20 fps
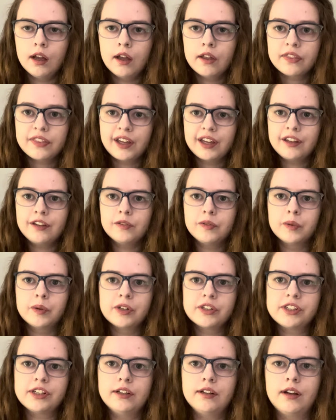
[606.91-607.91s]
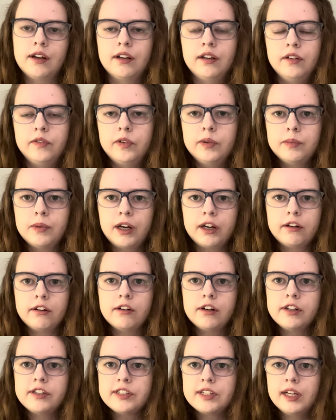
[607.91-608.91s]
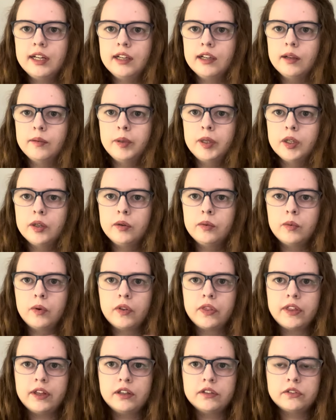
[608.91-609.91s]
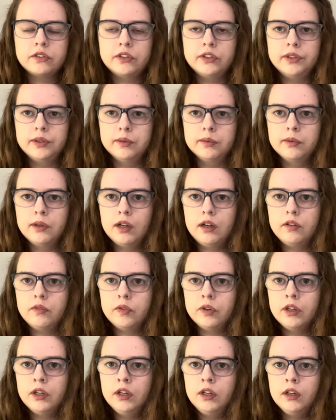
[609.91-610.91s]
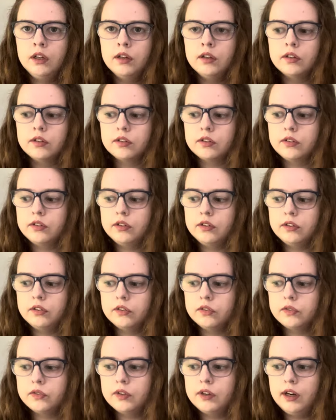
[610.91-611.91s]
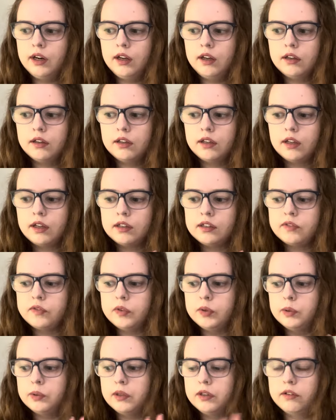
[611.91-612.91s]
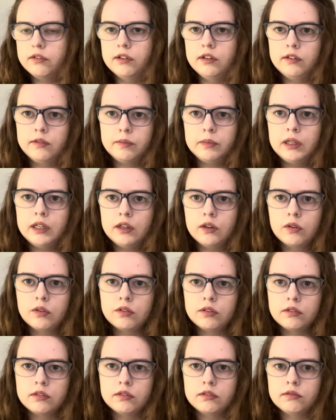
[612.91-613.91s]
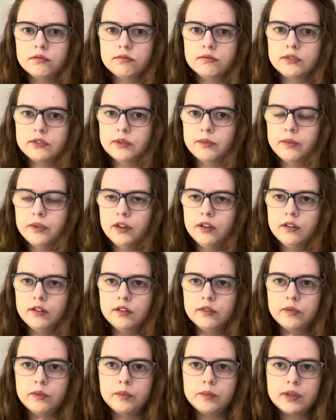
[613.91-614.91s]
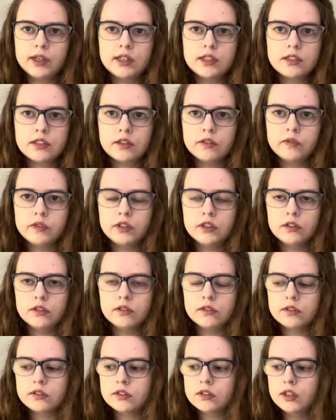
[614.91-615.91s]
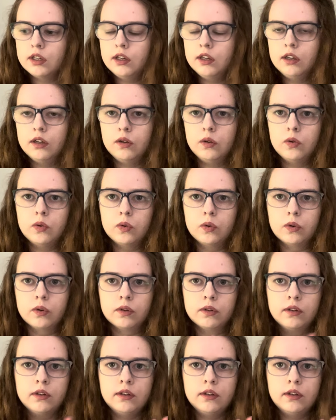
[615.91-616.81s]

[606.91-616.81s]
Thank you for watching, and if you micro crochet, let me know what things you love to use for it, and if you agree with me on some of the different brands I've used, or